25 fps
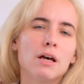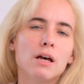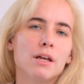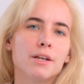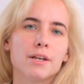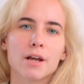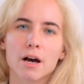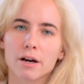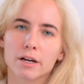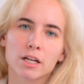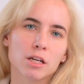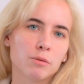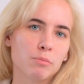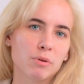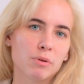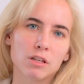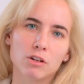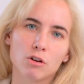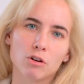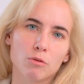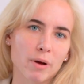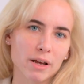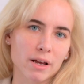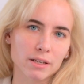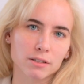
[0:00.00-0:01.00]
not going to be
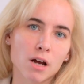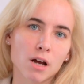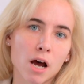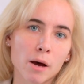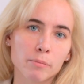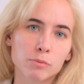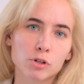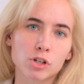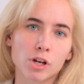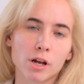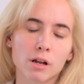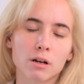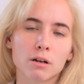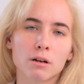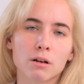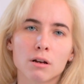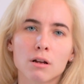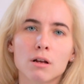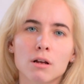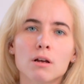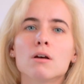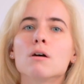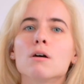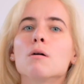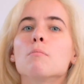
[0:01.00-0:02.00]
your best option.
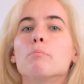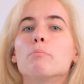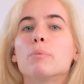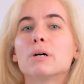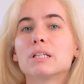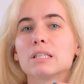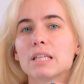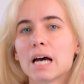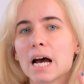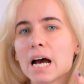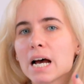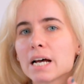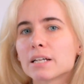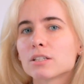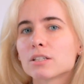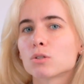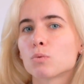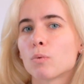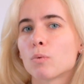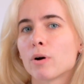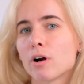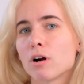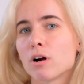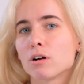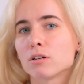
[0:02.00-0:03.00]
But that's
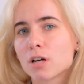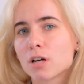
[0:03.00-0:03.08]
where our